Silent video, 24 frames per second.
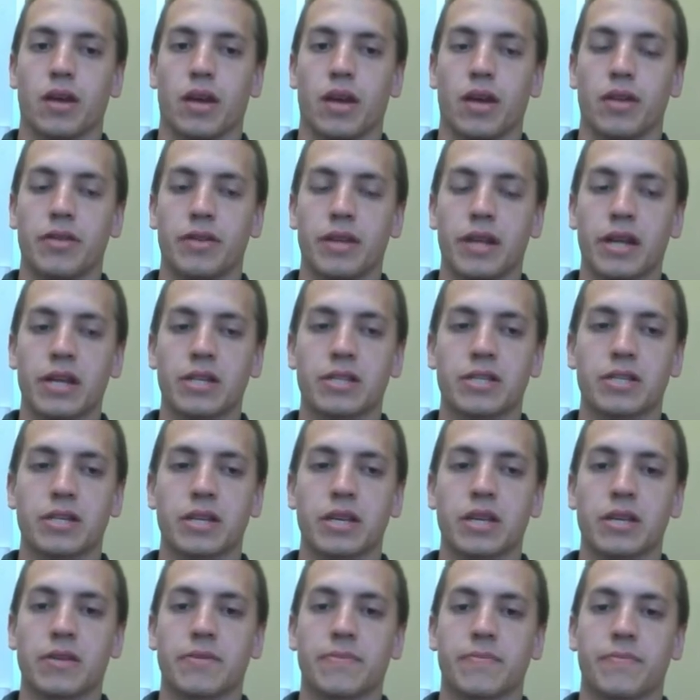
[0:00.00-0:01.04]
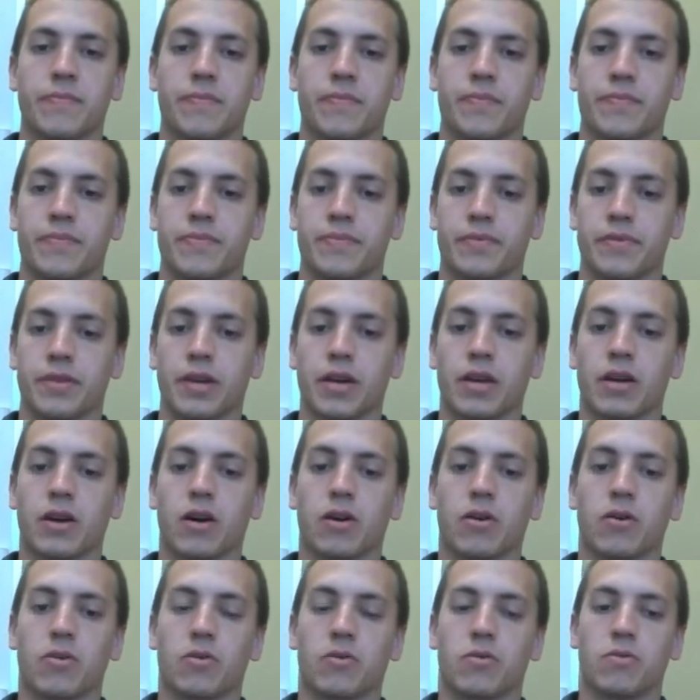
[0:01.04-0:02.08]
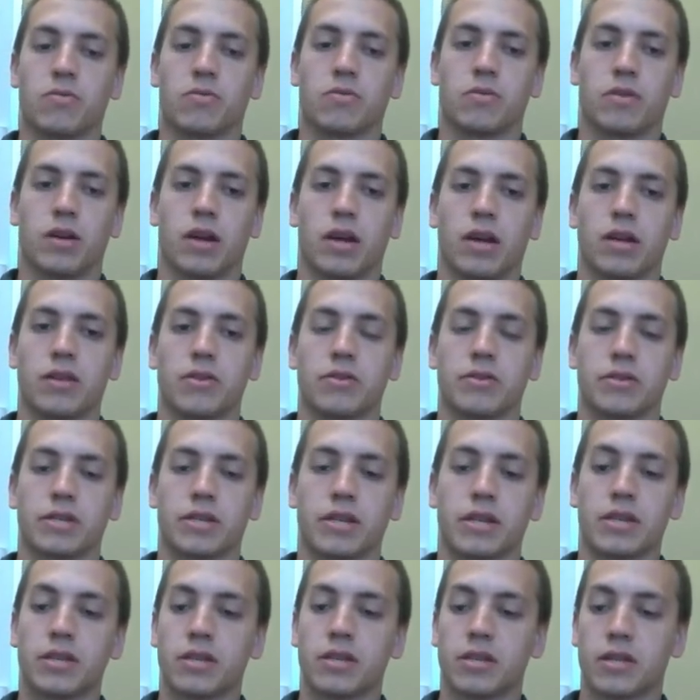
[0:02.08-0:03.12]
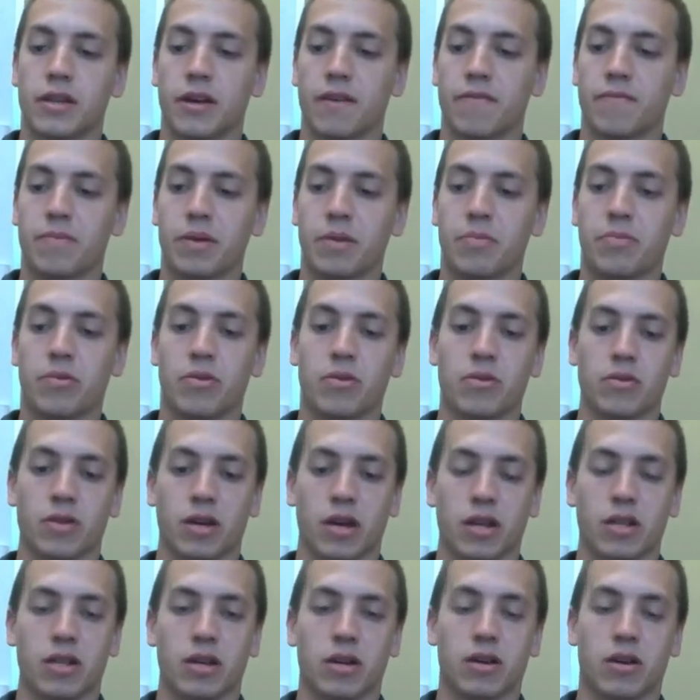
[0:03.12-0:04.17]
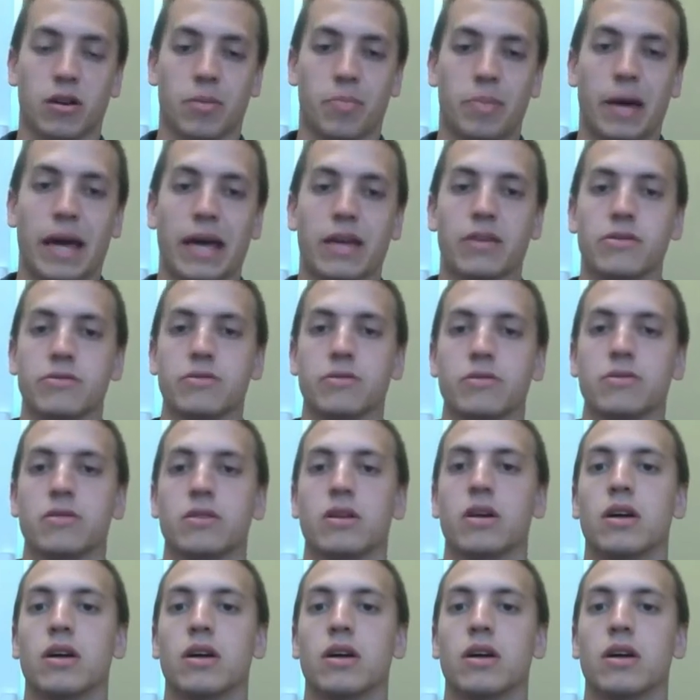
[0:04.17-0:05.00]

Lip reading: in the next scene, they go and you see the deaf people kind of like on a panel,